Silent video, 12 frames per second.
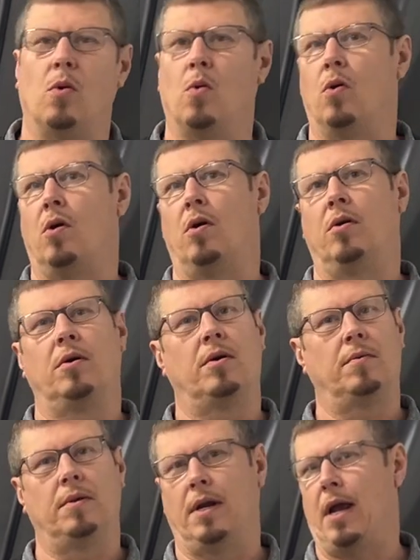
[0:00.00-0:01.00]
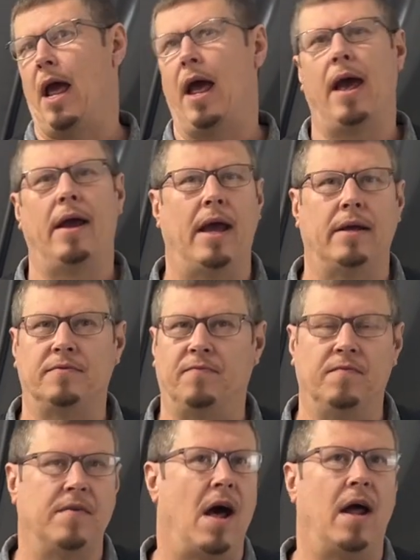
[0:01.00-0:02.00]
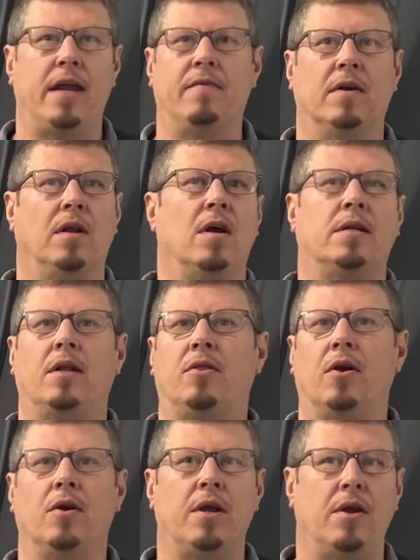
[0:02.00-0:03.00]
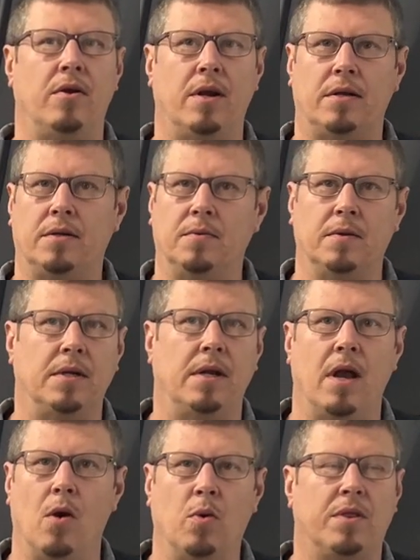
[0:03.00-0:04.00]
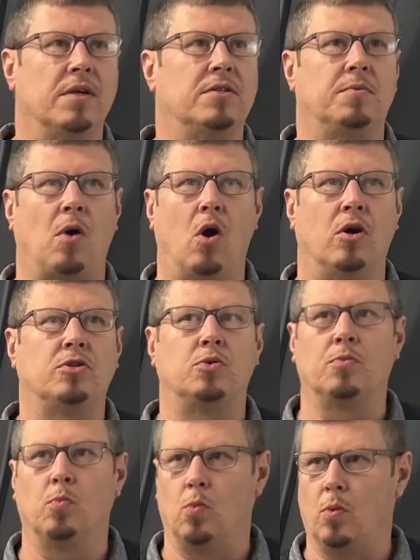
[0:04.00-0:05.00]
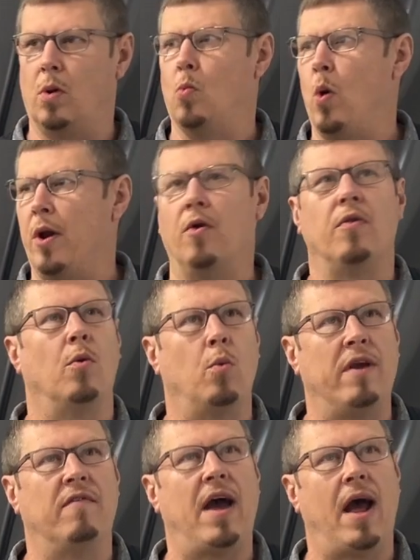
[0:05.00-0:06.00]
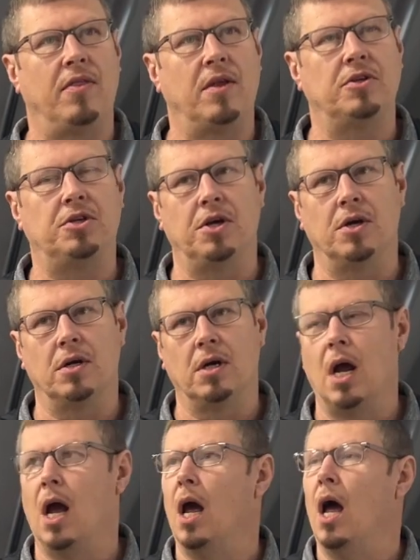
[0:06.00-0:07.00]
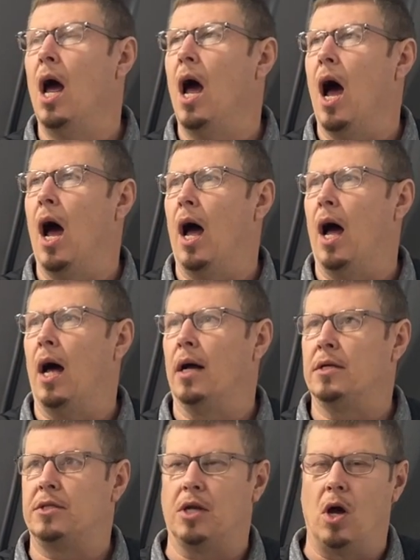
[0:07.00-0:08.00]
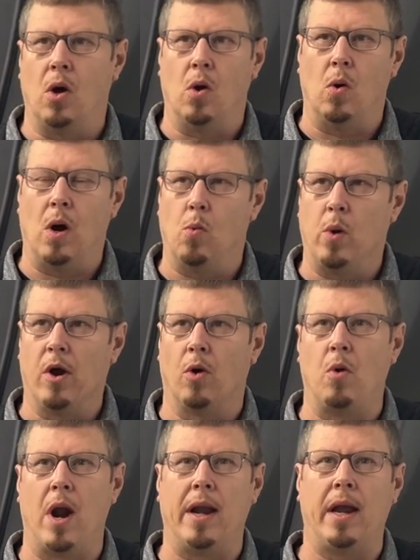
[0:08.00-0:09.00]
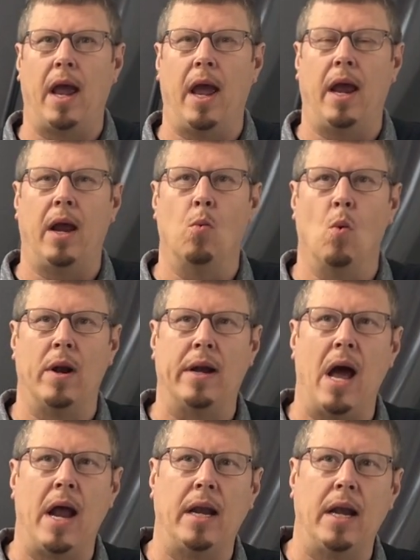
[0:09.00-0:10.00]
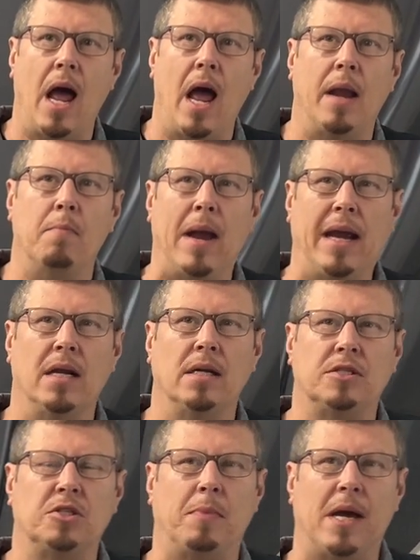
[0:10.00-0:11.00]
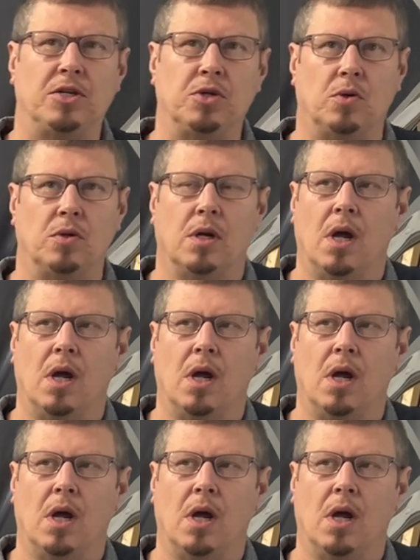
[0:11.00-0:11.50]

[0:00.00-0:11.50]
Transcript: or have not even looked at their unit, with this harsh winter that we have had this year. So we are running a $199 maintenance special